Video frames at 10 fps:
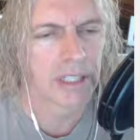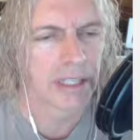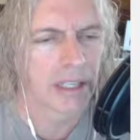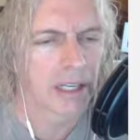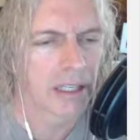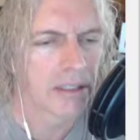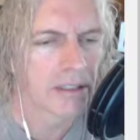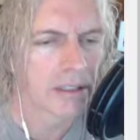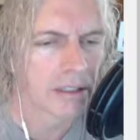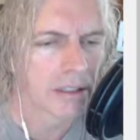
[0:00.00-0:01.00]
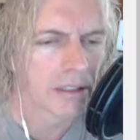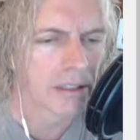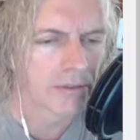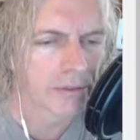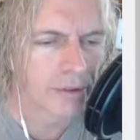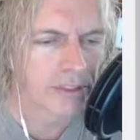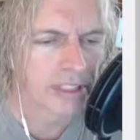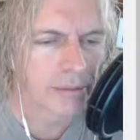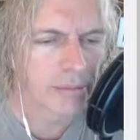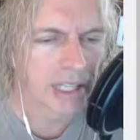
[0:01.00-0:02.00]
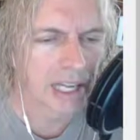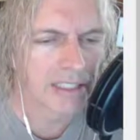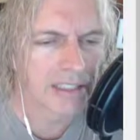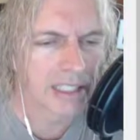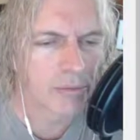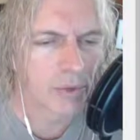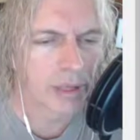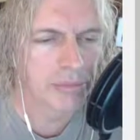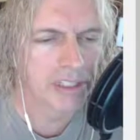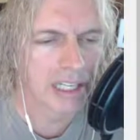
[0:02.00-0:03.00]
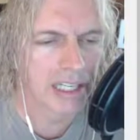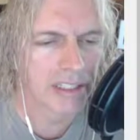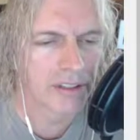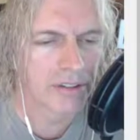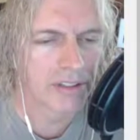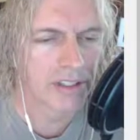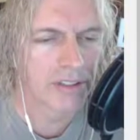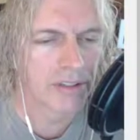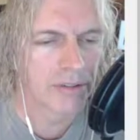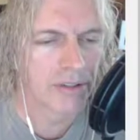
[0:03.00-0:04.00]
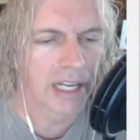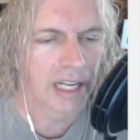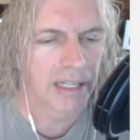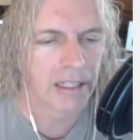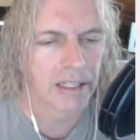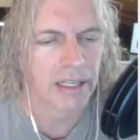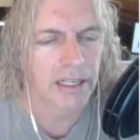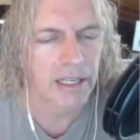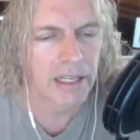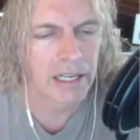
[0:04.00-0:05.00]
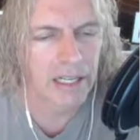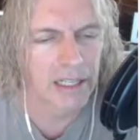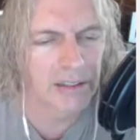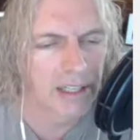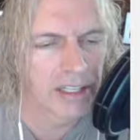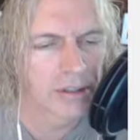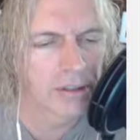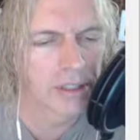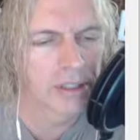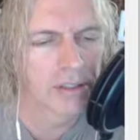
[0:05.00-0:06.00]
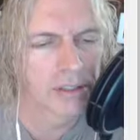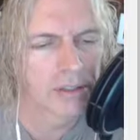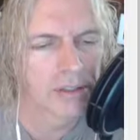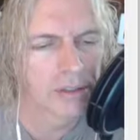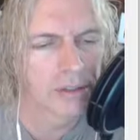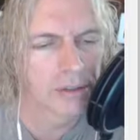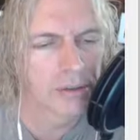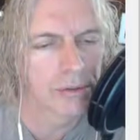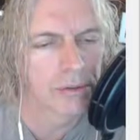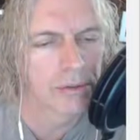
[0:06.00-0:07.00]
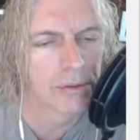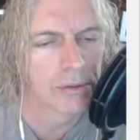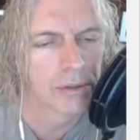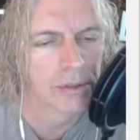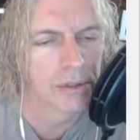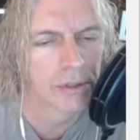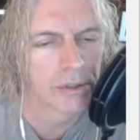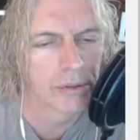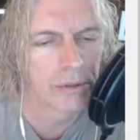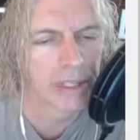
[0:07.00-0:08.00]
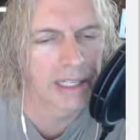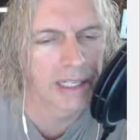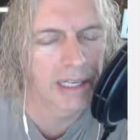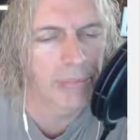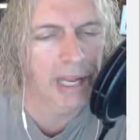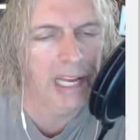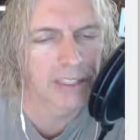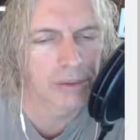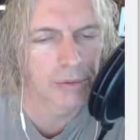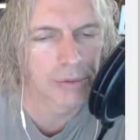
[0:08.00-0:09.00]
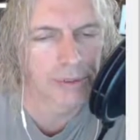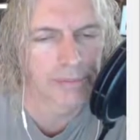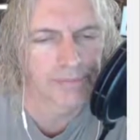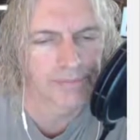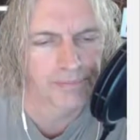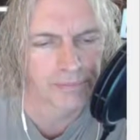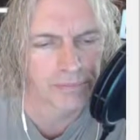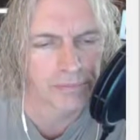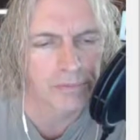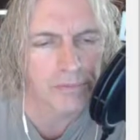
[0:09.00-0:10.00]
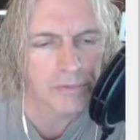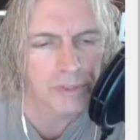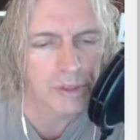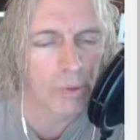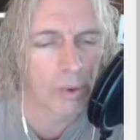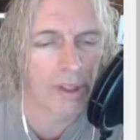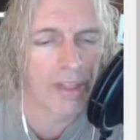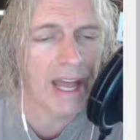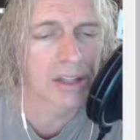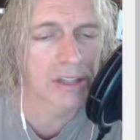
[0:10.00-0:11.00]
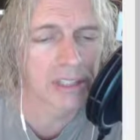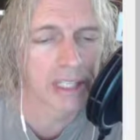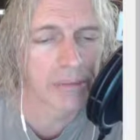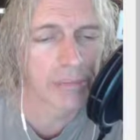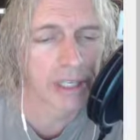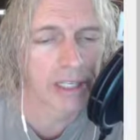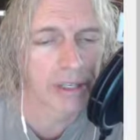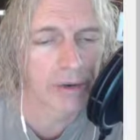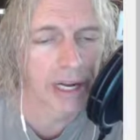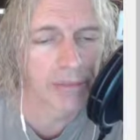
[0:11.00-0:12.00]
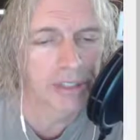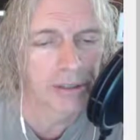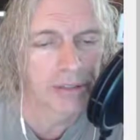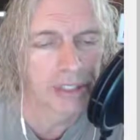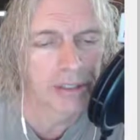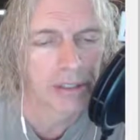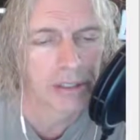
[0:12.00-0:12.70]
Ta-da. First name, last name, website. You don't need to do that. And then you are going to create a password. Well, that looks like a bucket of crap, don't it?